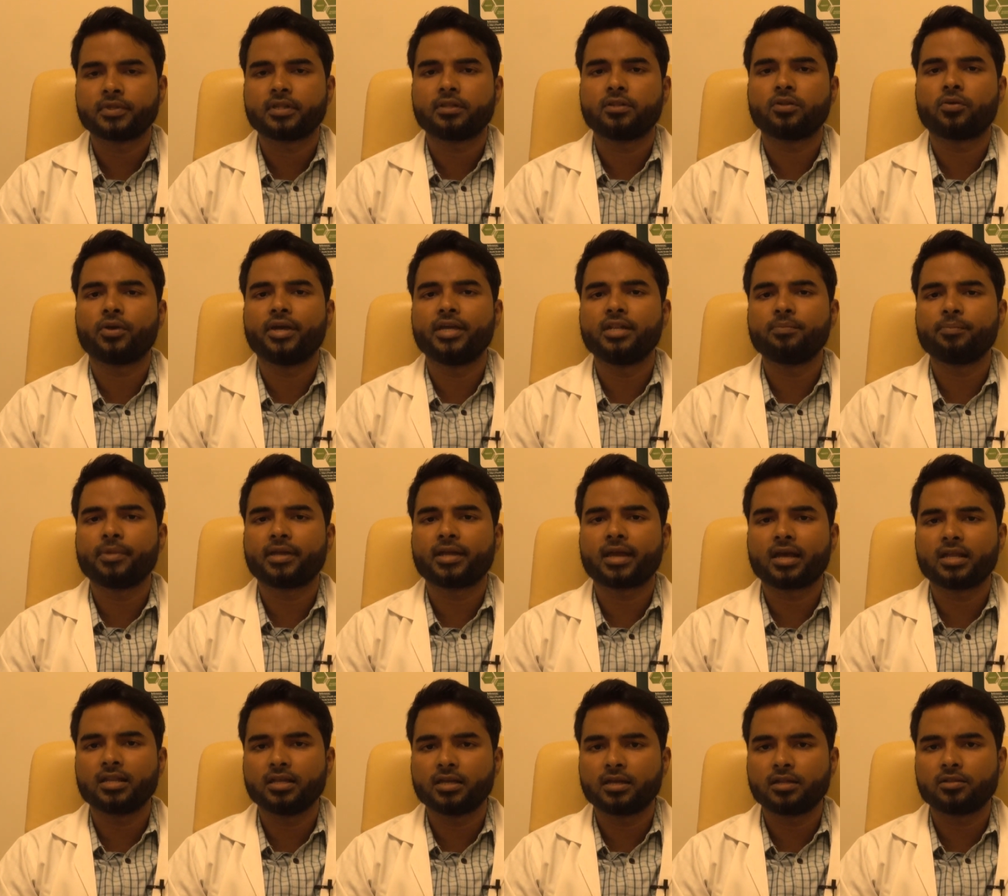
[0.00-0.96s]
Now, in
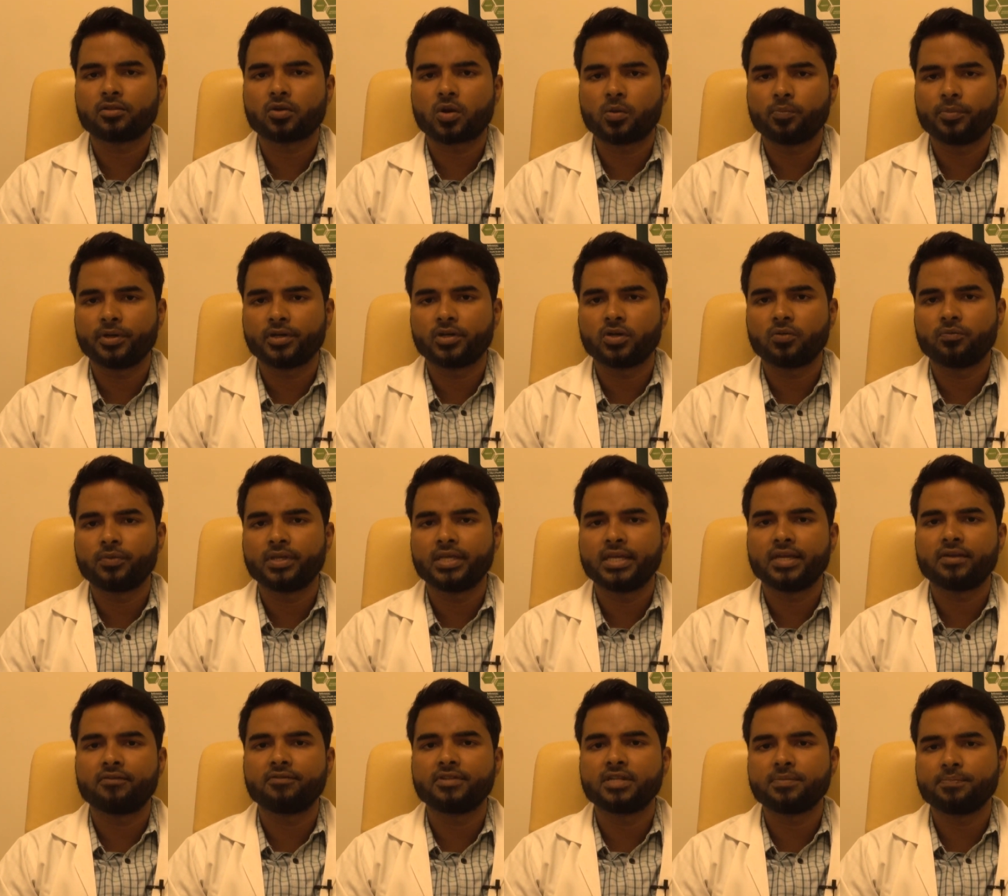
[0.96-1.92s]
mechanical thrombectomy,
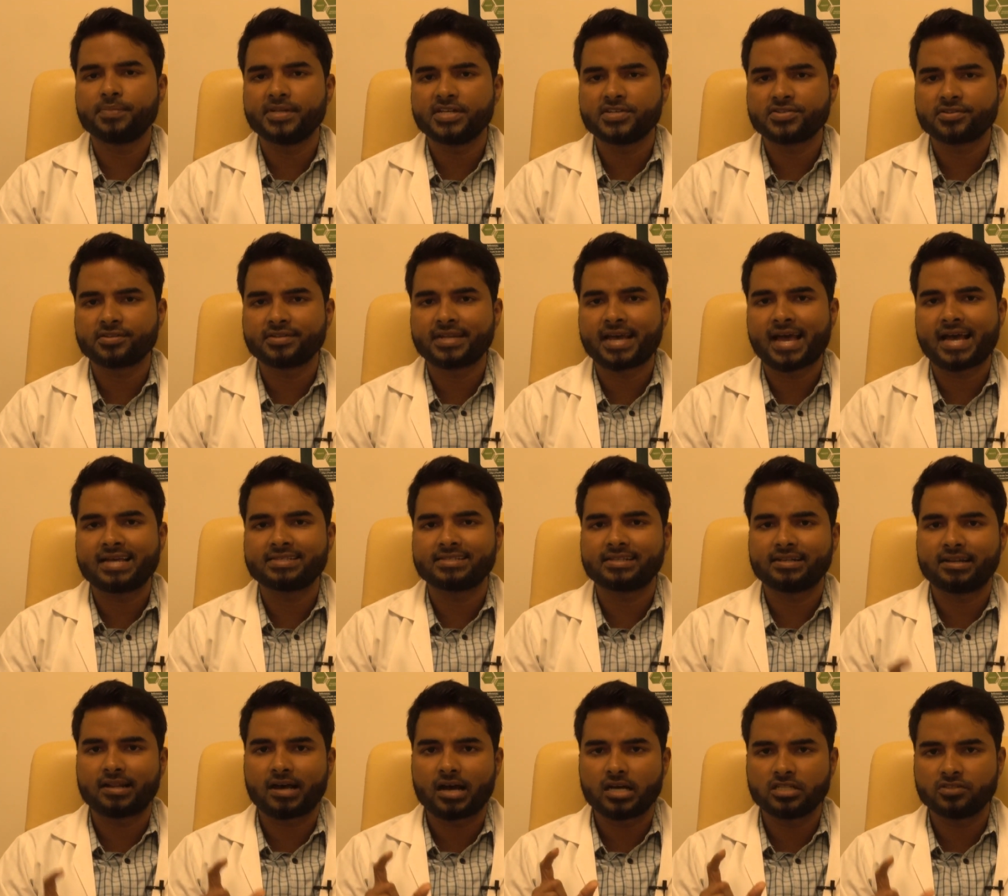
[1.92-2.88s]
if the patient has a
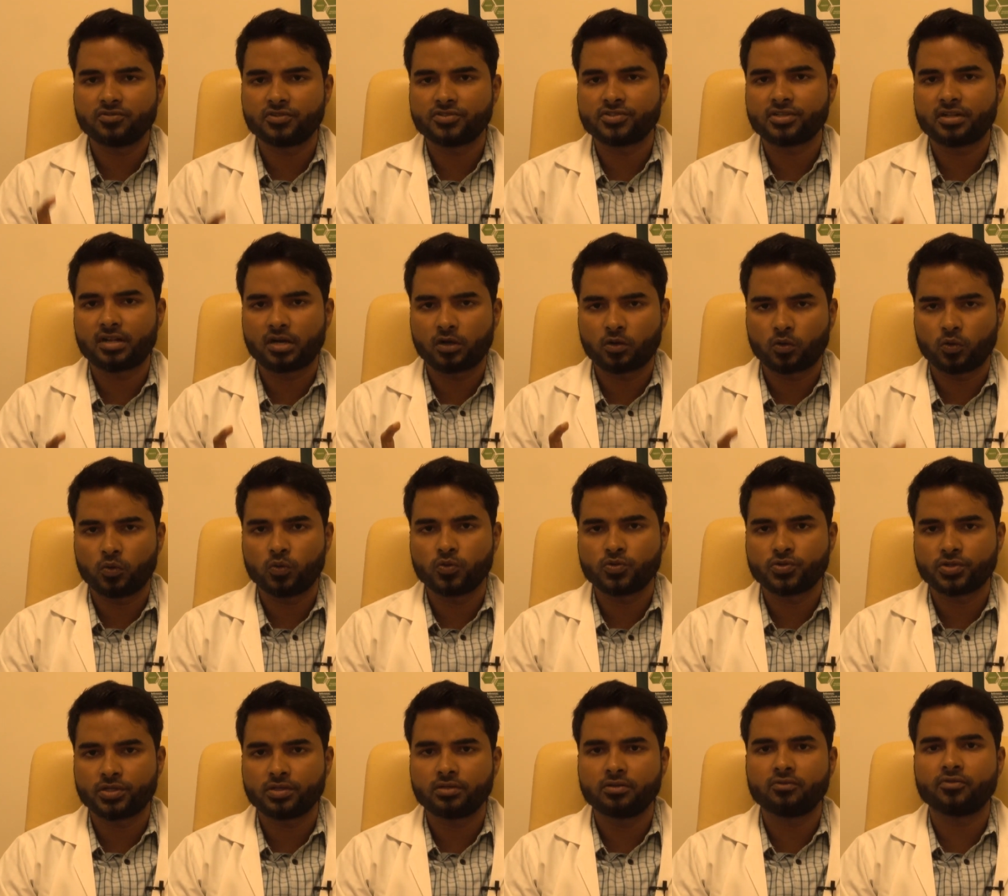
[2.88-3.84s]
large vessel
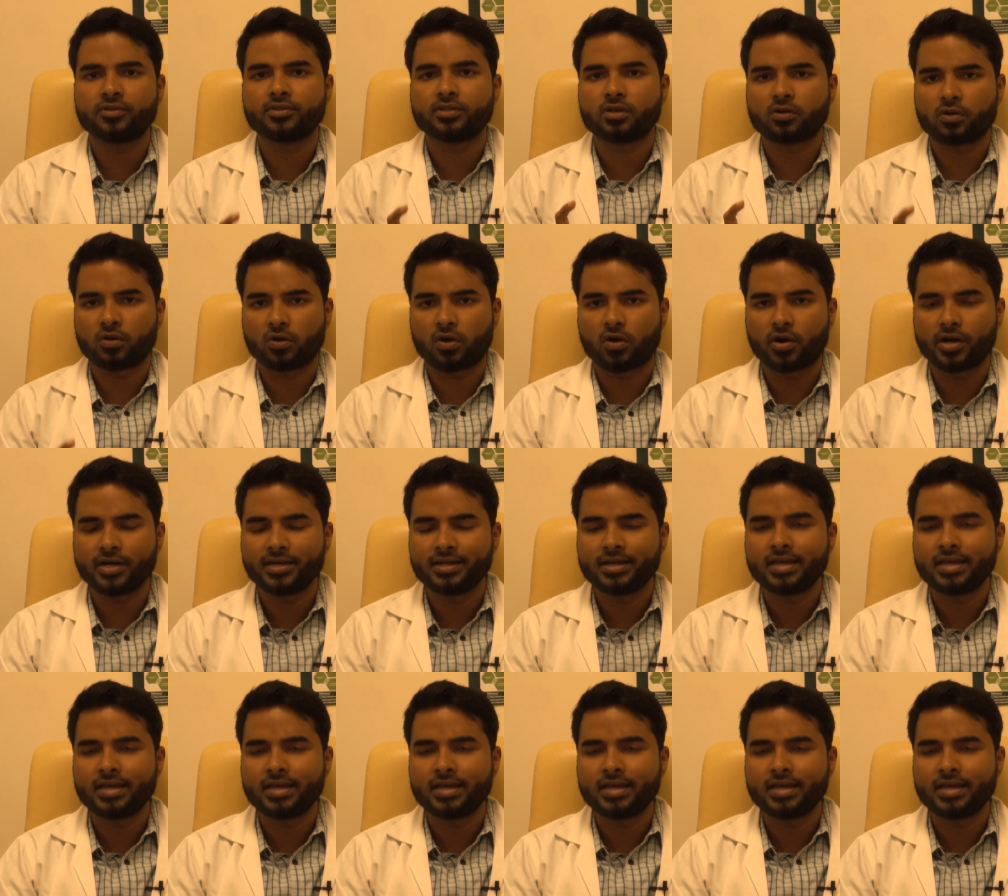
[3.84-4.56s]
occlusion with a clot,